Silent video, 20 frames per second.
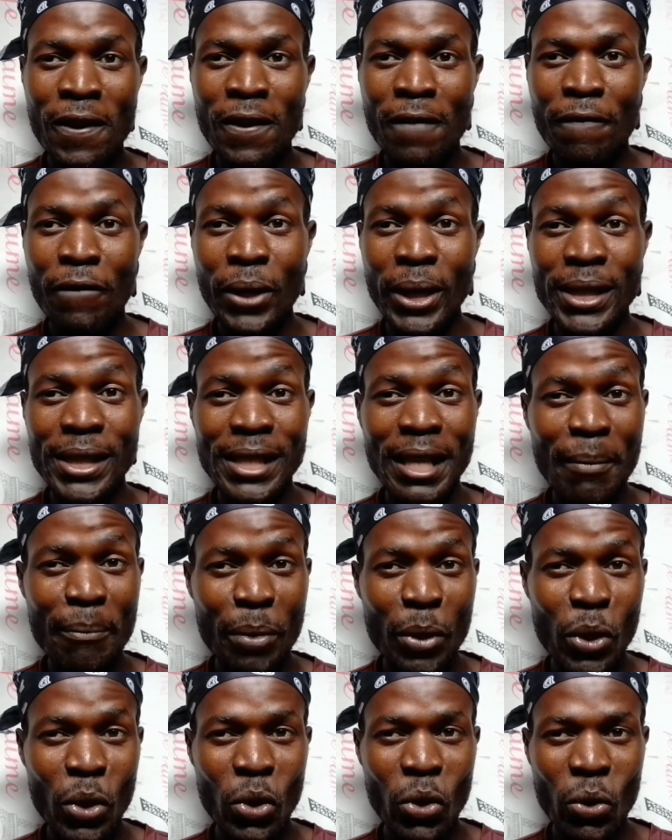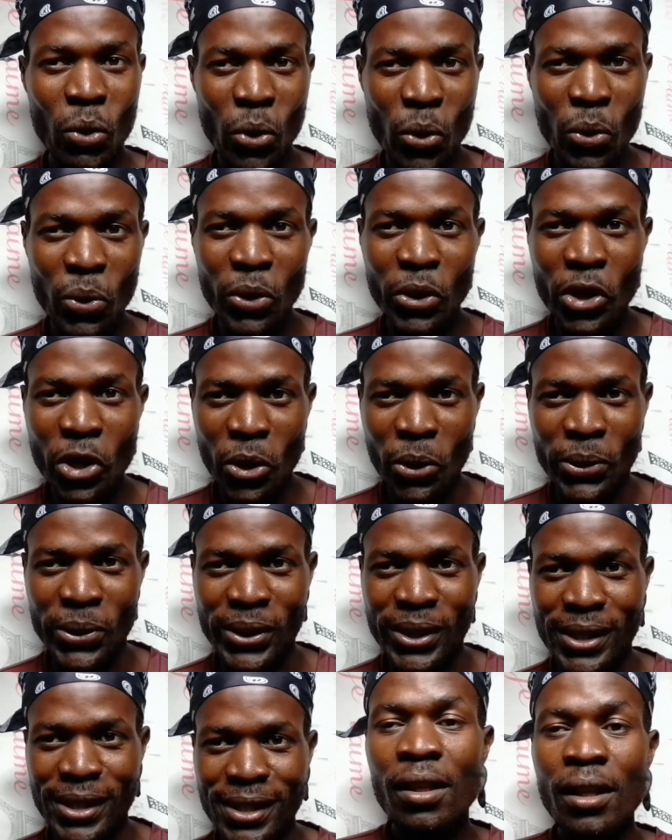For example, Google
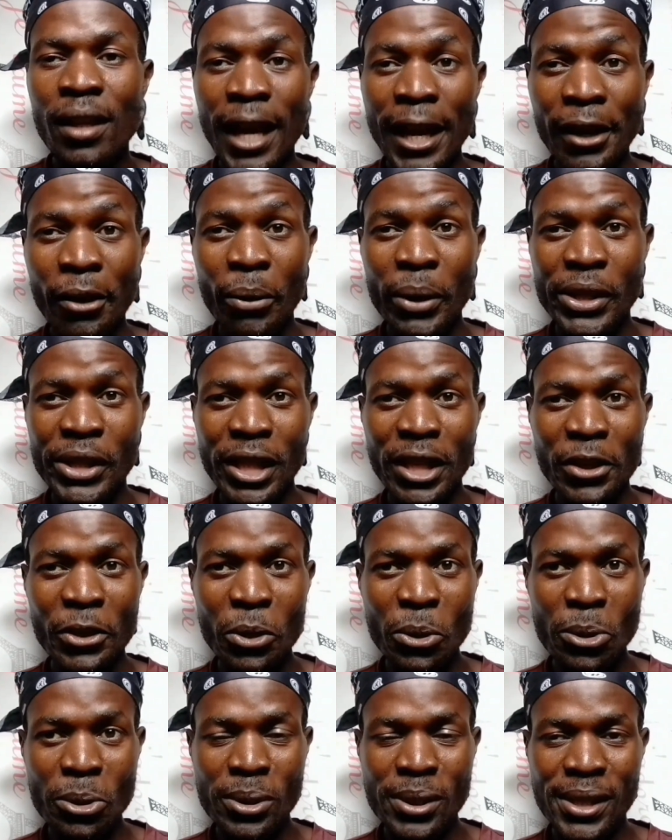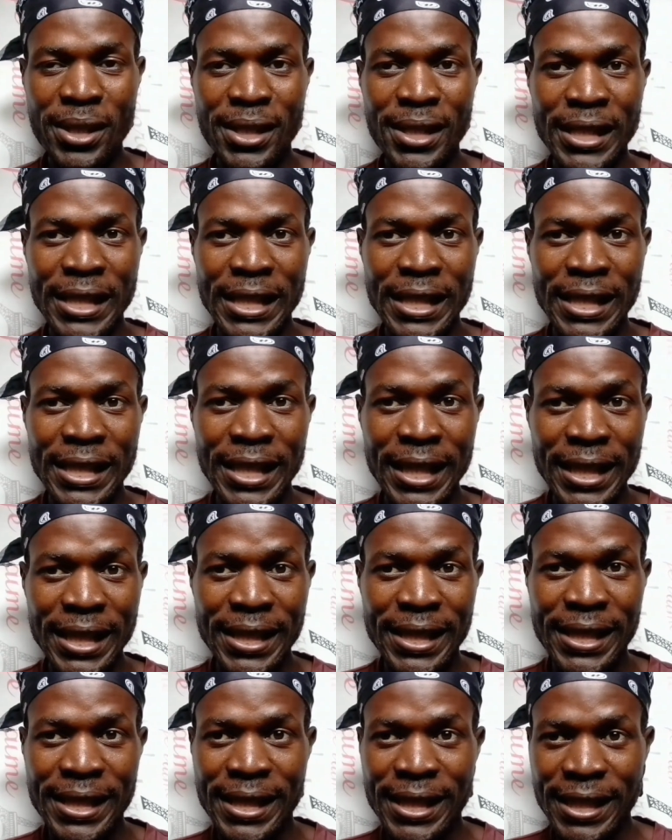Docs. And we shall use
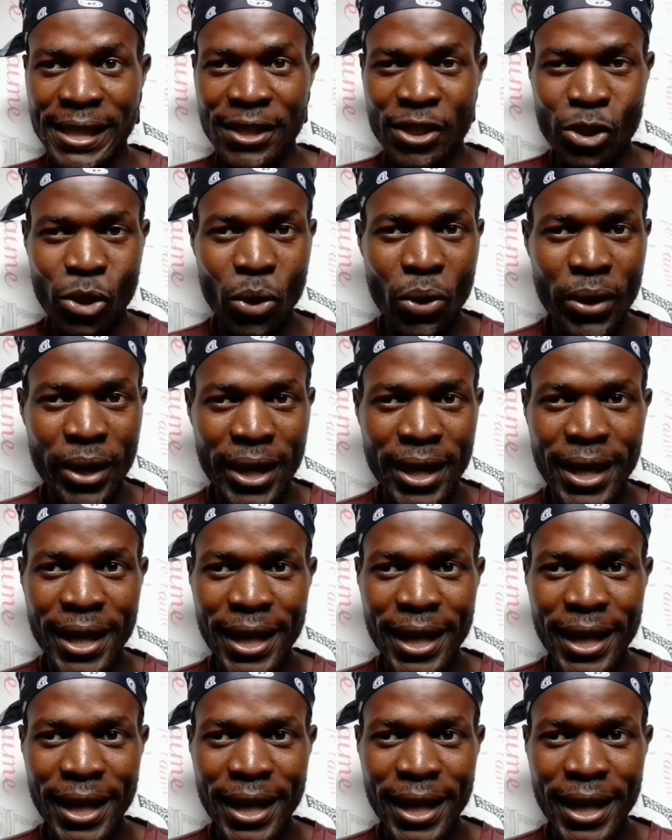this story